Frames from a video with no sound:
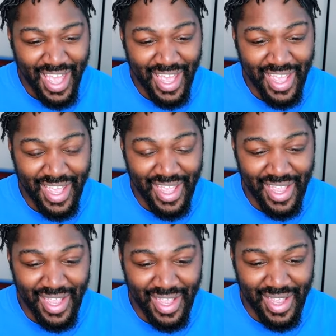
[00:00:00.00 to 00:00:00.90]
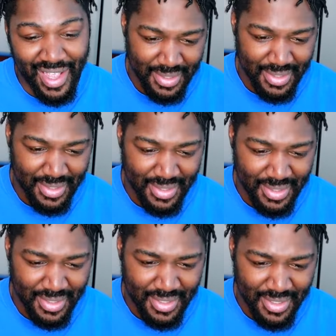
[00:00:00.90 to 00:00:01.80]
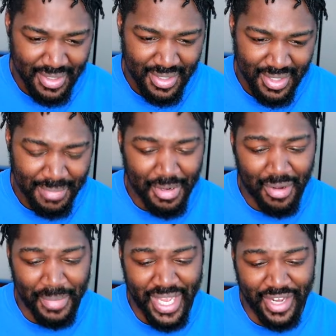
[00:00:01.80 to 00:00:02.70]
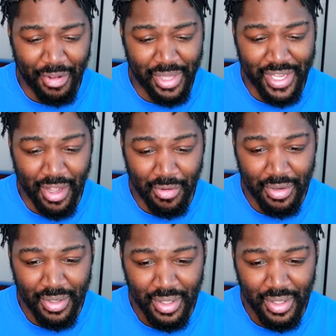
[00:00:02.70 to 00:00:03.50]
Hey. Come on, man. Don't let go.